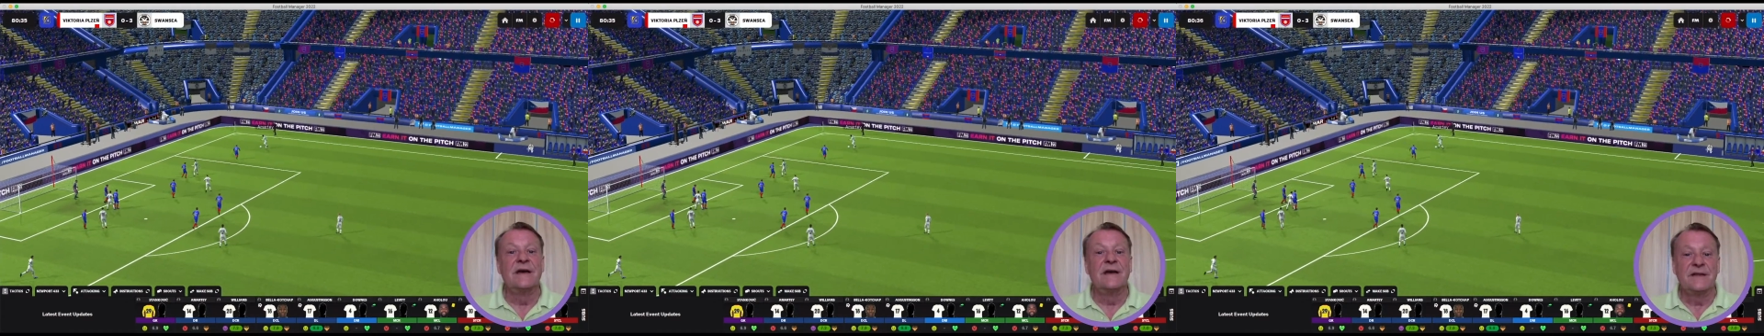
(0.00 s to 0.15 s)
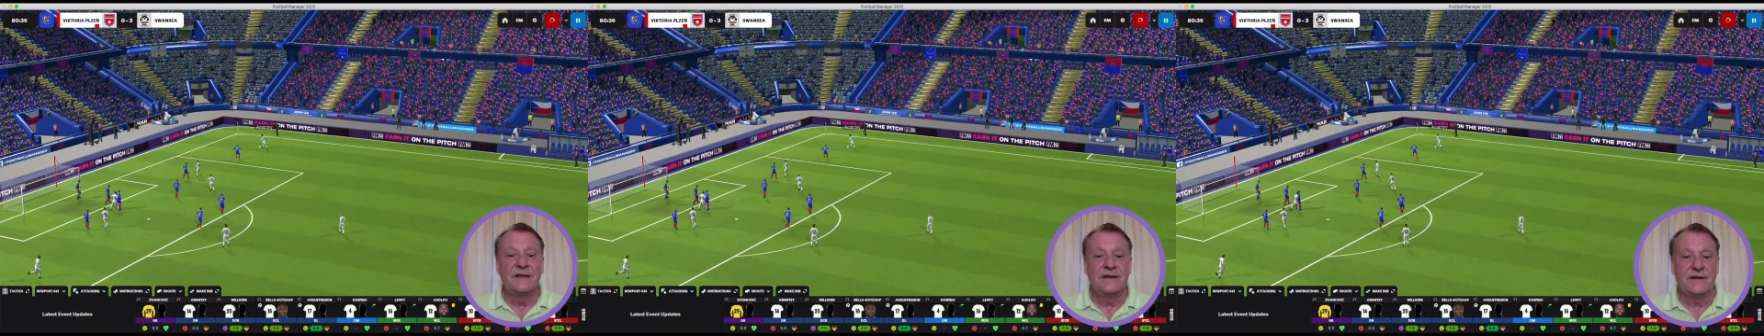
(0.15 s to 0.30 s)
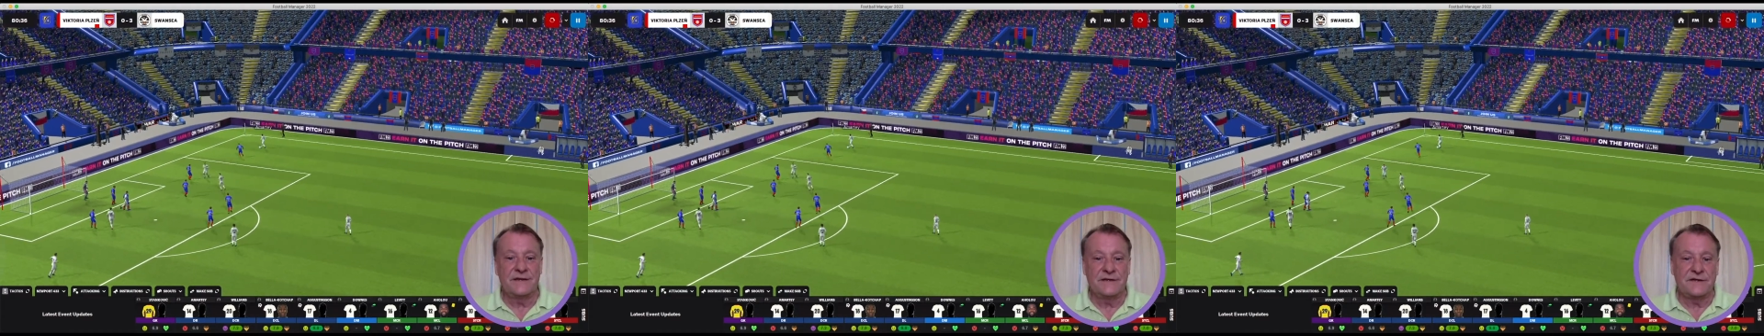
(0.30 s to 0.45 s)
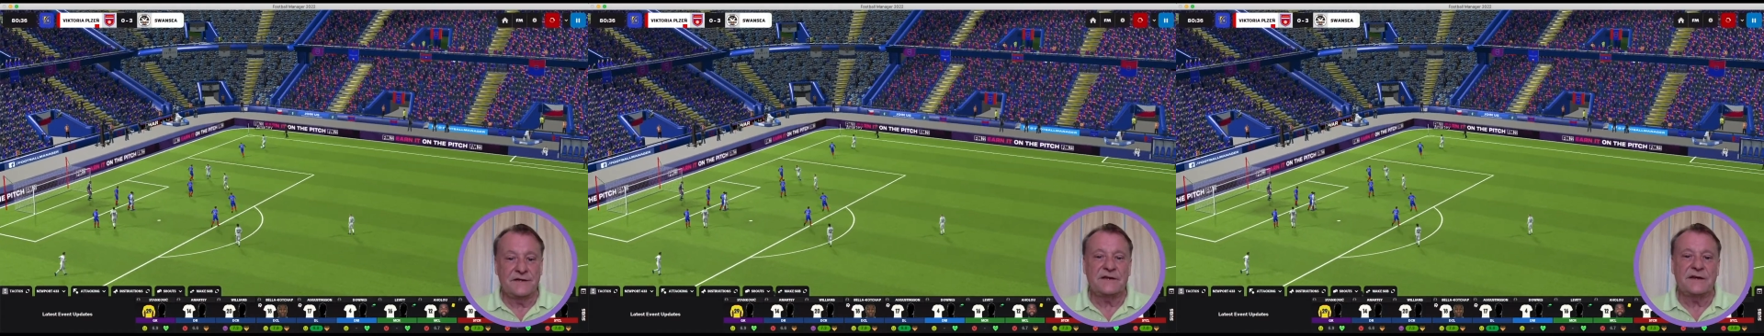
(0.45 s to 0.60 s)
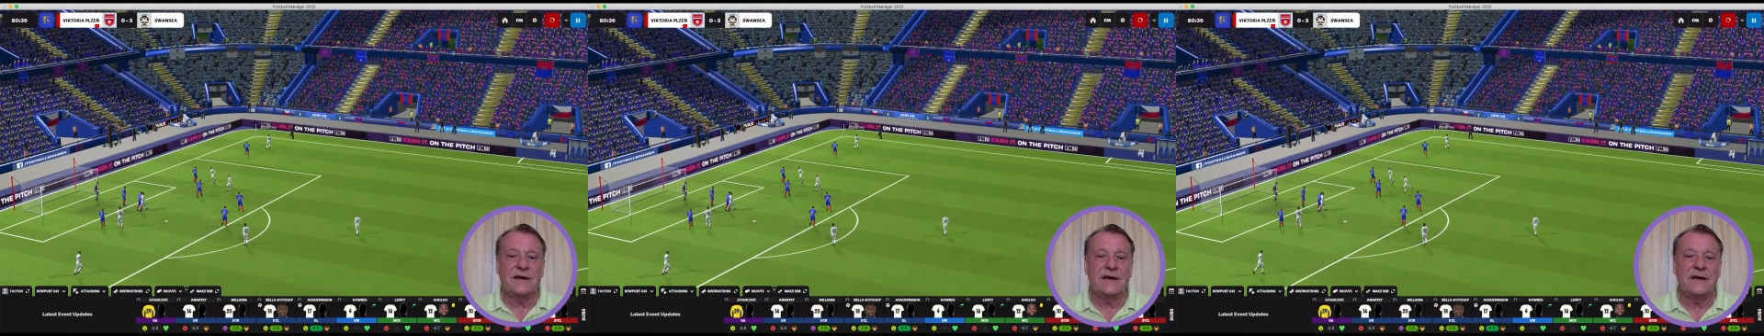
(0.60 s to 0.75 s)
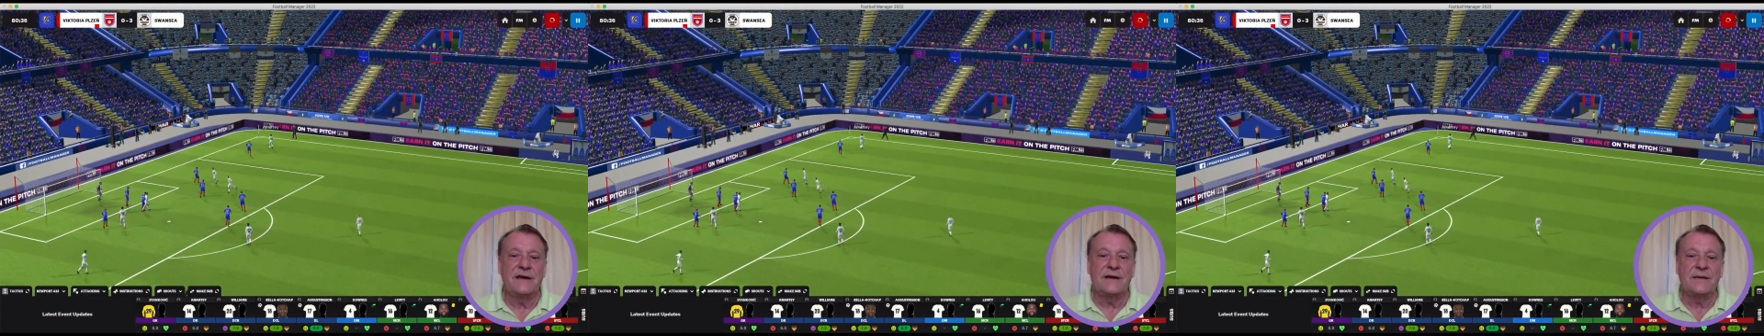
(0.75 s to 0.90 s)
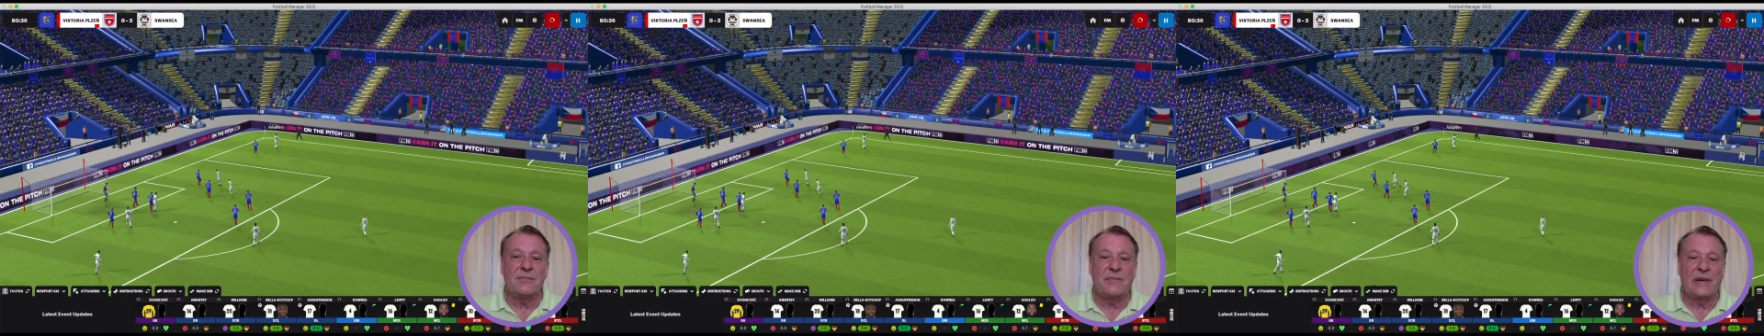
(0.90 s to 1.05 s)
the
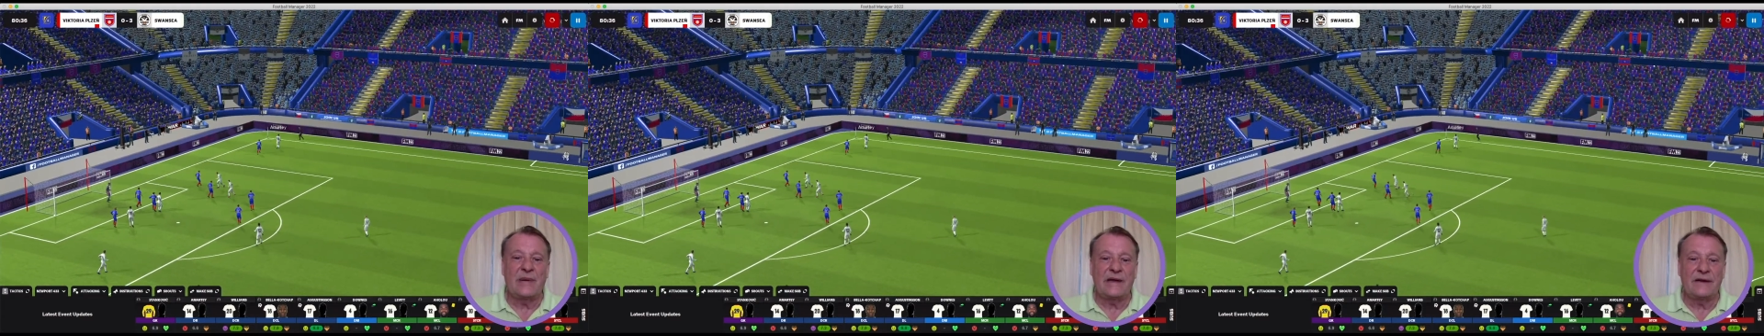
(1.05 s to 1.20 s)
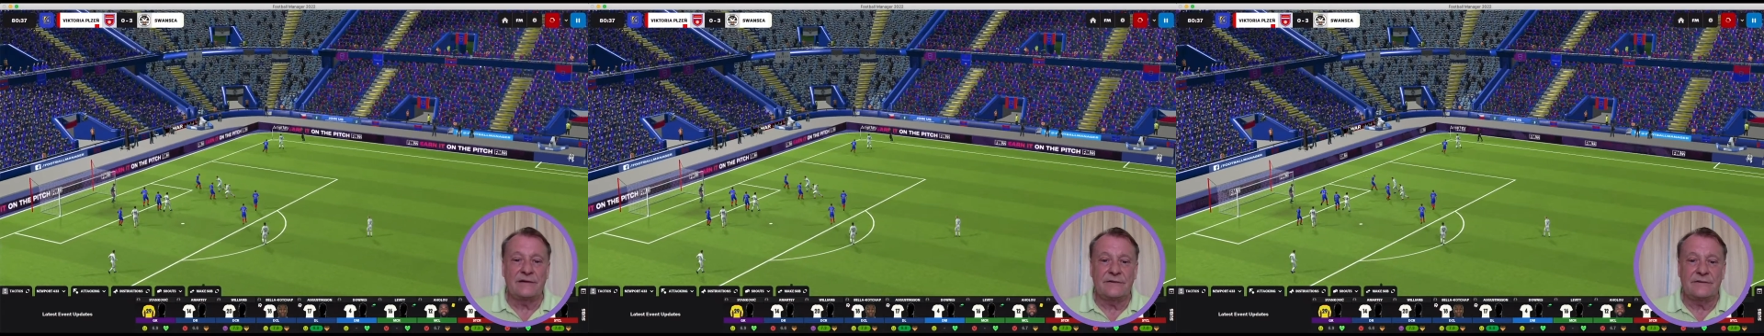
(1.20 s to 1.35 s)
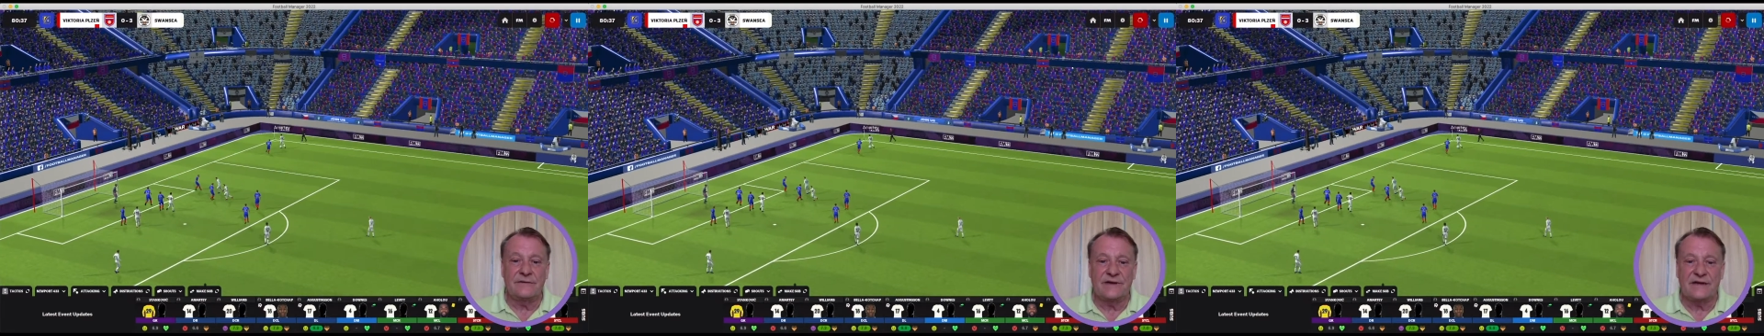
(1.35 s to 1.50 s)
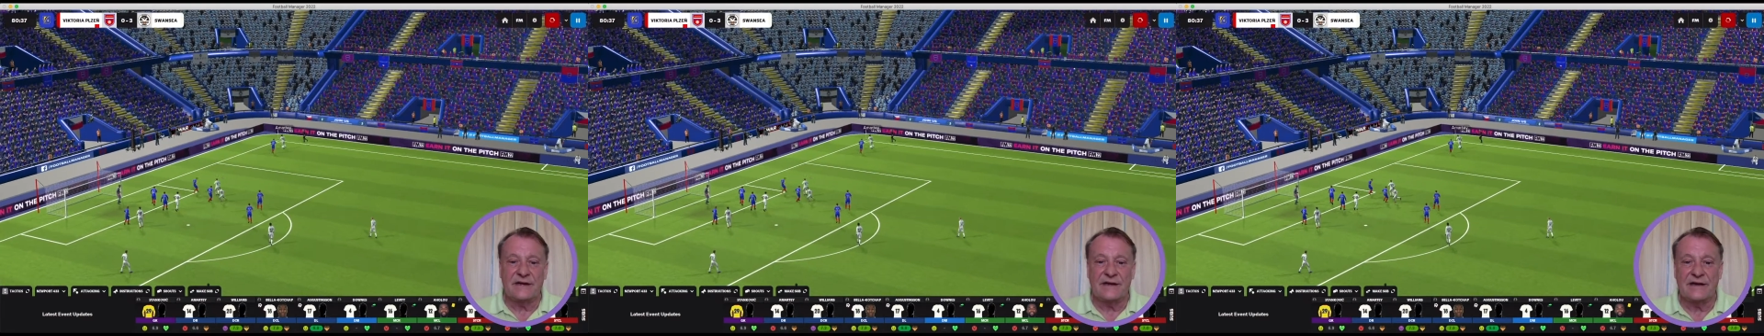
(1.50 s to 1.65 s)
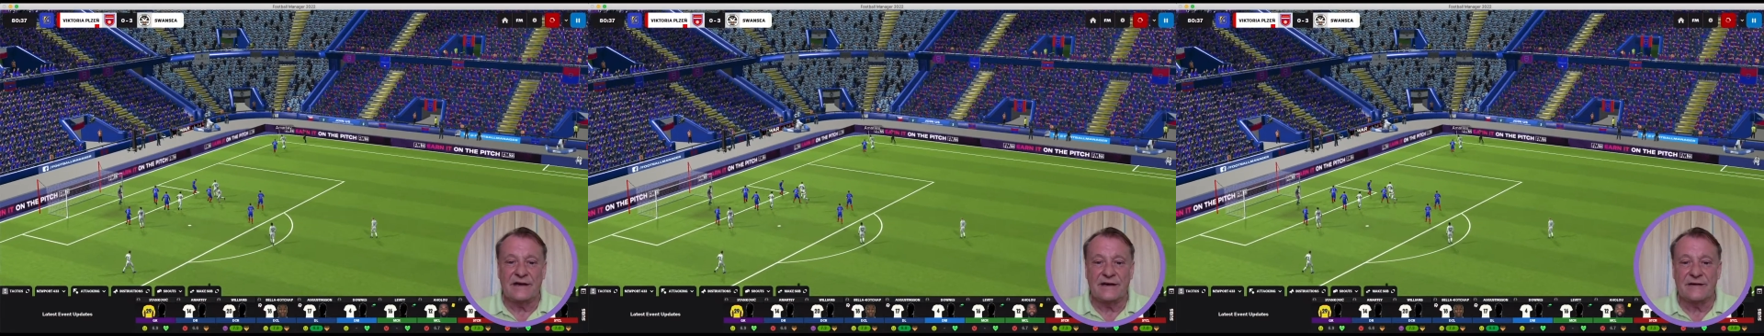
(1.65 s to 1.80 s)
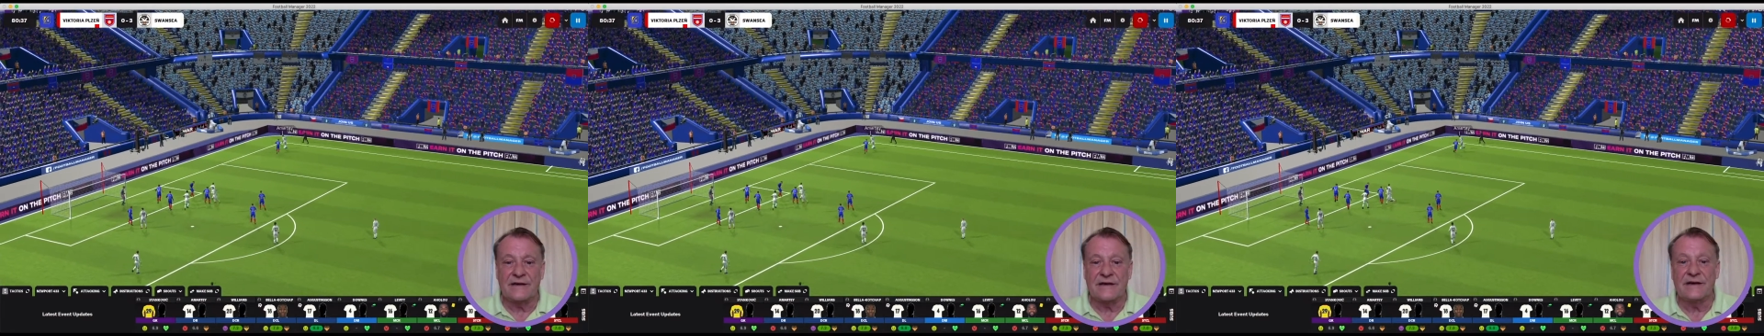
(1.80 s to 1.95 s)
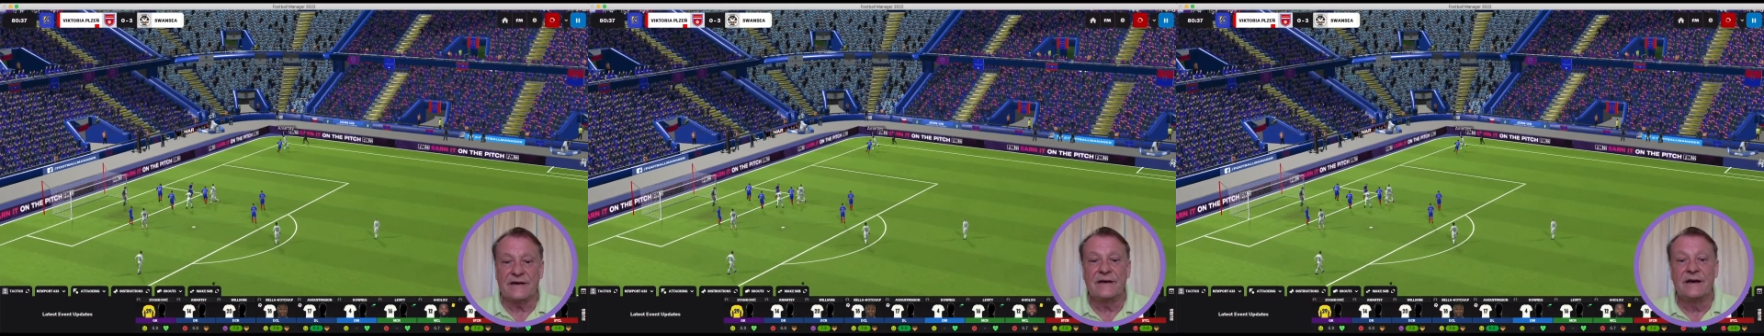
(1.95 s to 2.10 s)
entire penalty
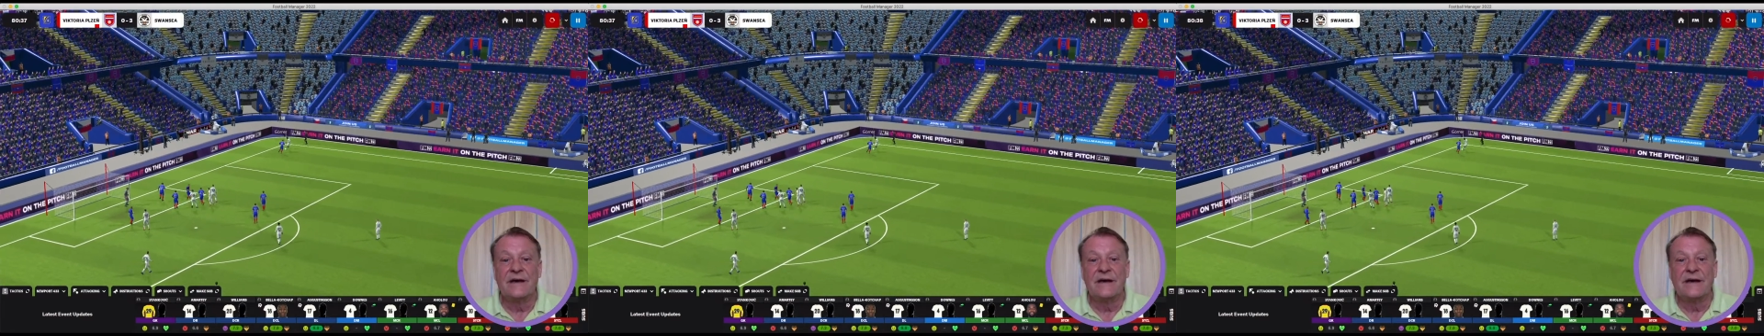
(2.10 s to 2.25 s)
area.